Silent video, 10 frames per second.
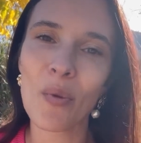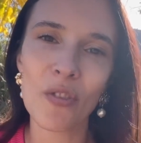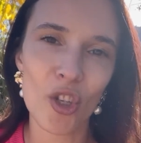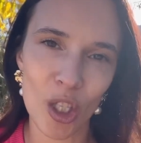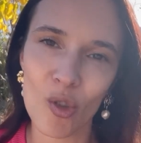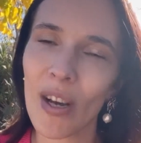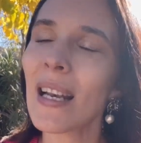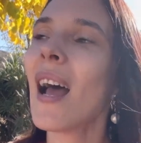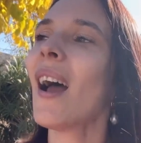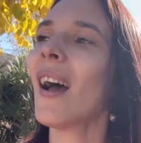with children,
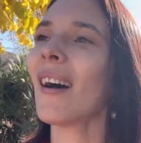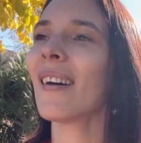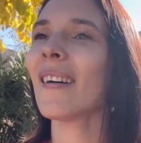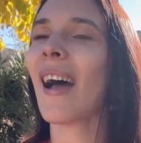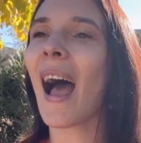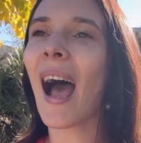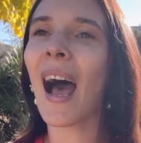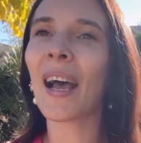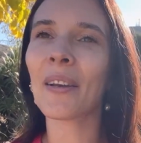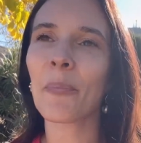
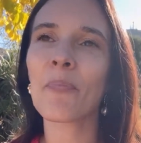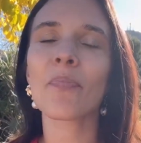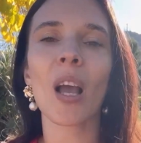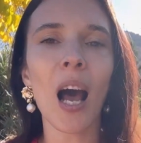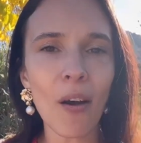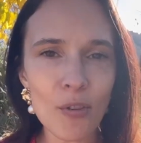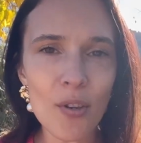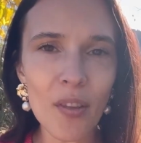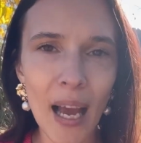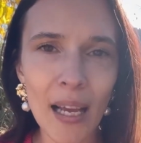and
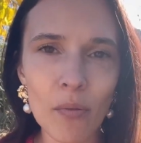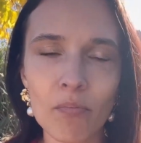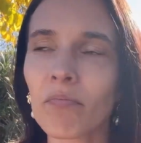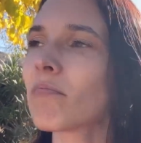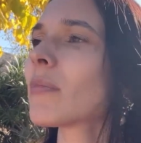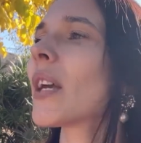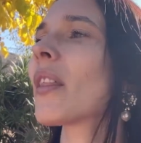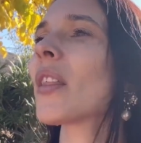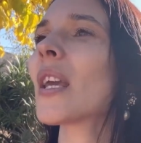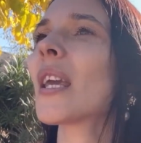after that,
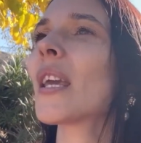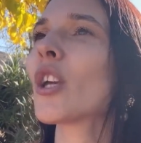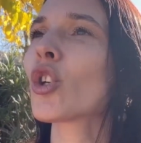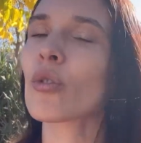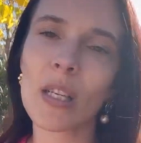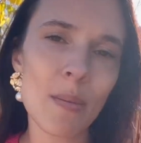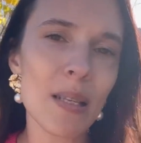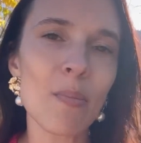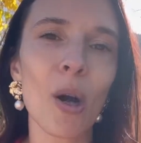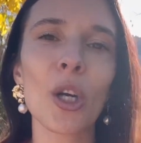the
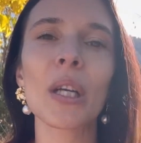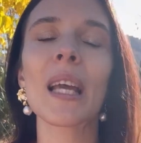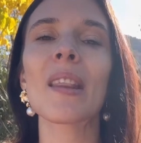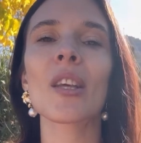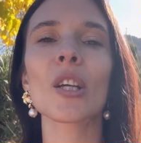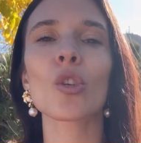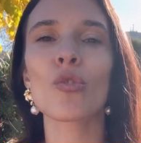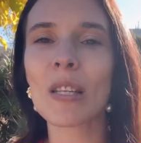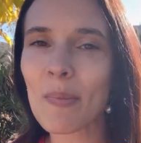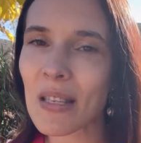Christmas market, the
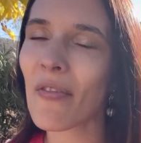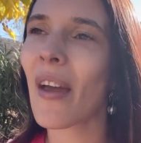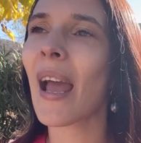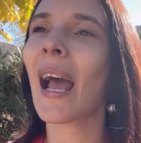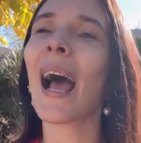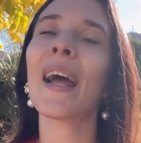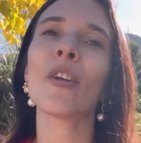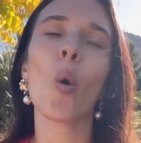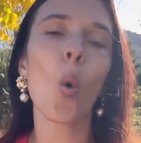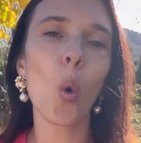Christmas fair, and
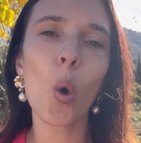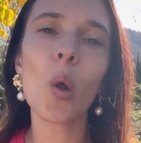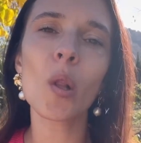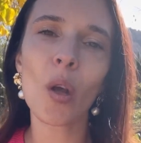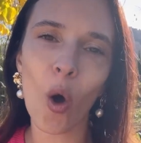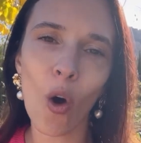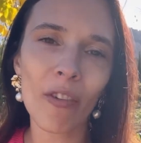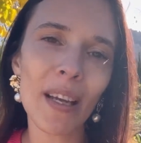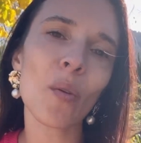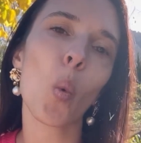all of
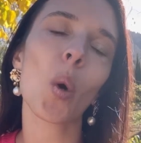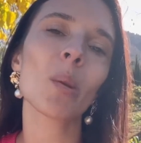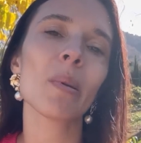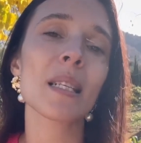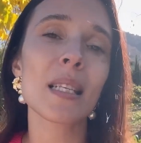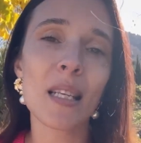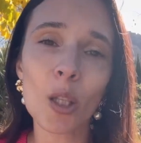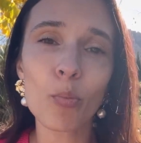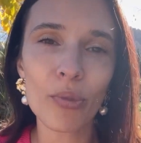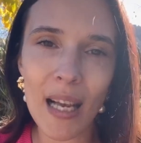it will be
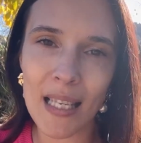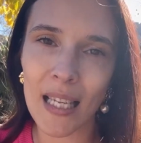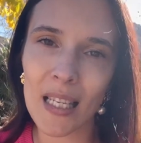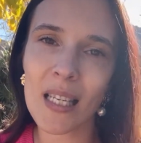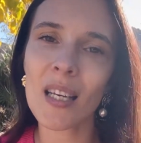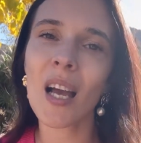still present